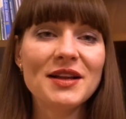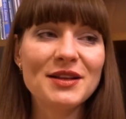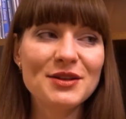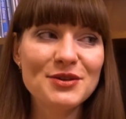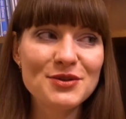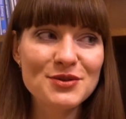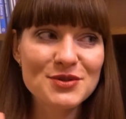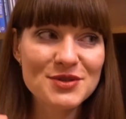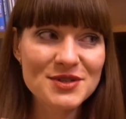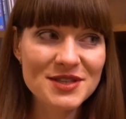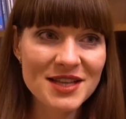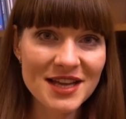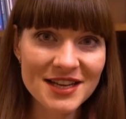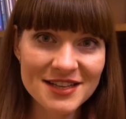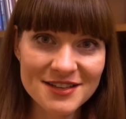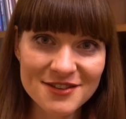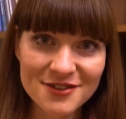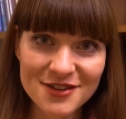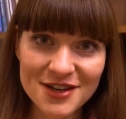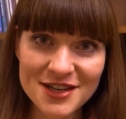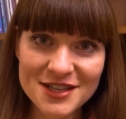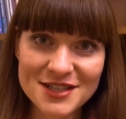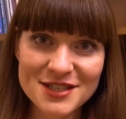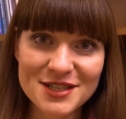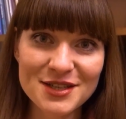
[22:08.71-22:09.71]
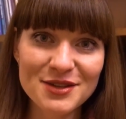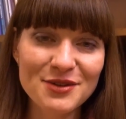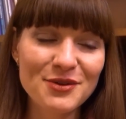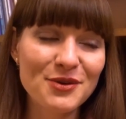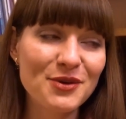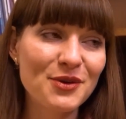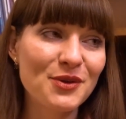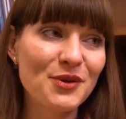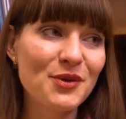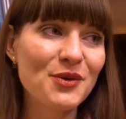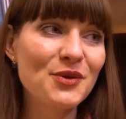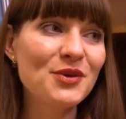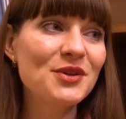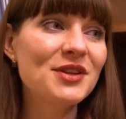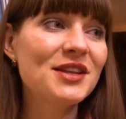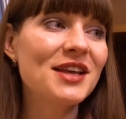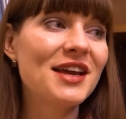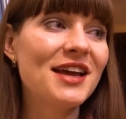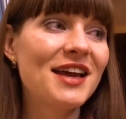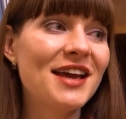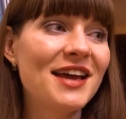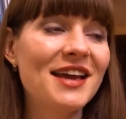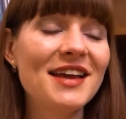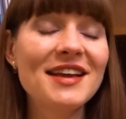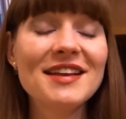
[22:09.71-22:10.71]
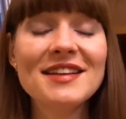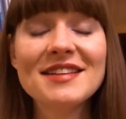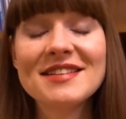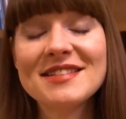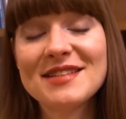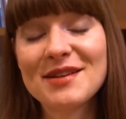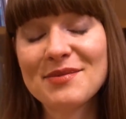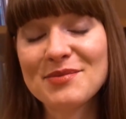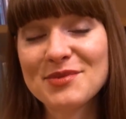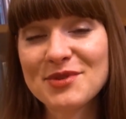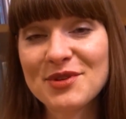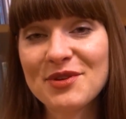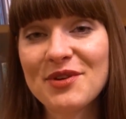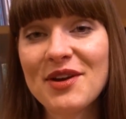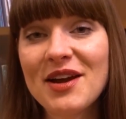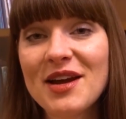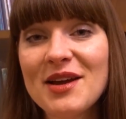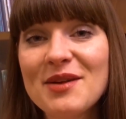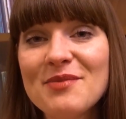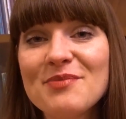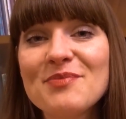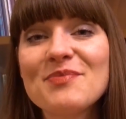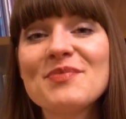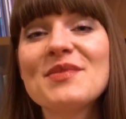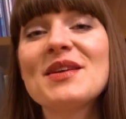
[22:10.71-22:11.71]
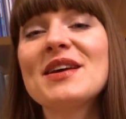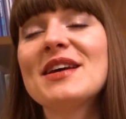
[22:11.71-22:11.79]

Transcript: Do you study Russian or not? And subscribe.